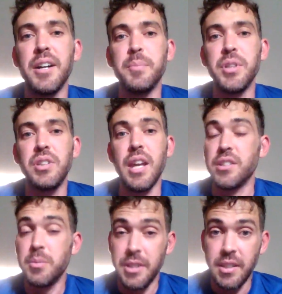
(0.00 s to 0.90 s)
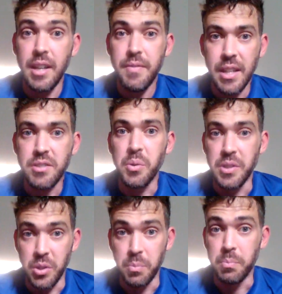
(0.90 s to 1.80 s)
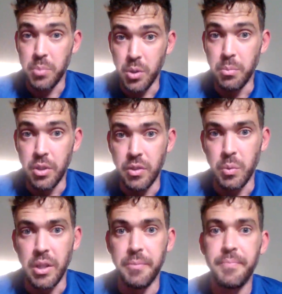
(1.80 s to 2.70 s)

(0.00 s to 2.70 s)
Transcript: But yeah, to be safe, that's always a good move as well.